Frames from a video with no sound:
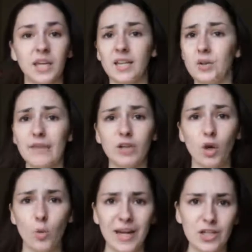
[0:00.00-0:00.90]
can you give an
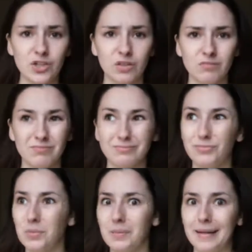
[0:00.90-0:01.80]
equation?
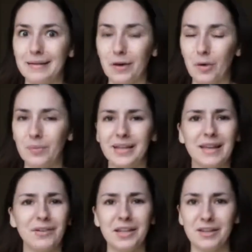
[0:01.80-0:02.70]
Probably not, but
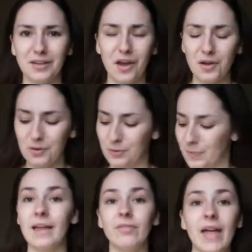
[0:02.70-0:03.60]
give it a go.